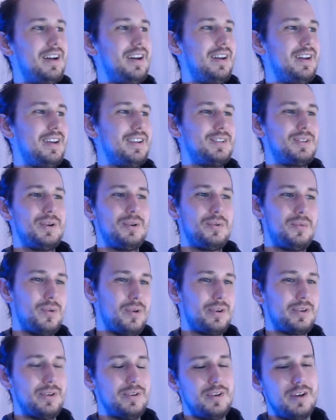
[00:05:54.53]
is going to
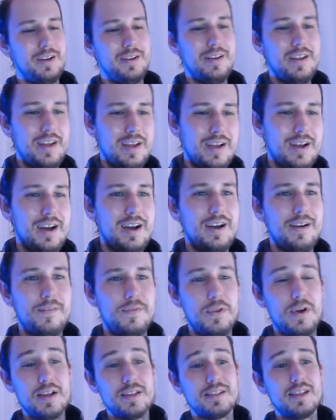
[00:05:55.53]
work or not.
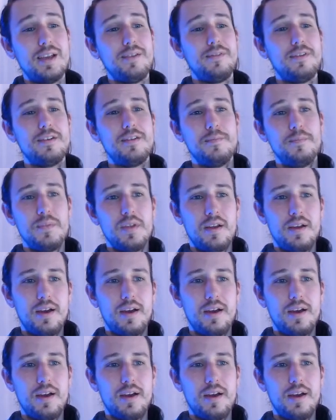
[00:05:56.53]
Thought Siphon.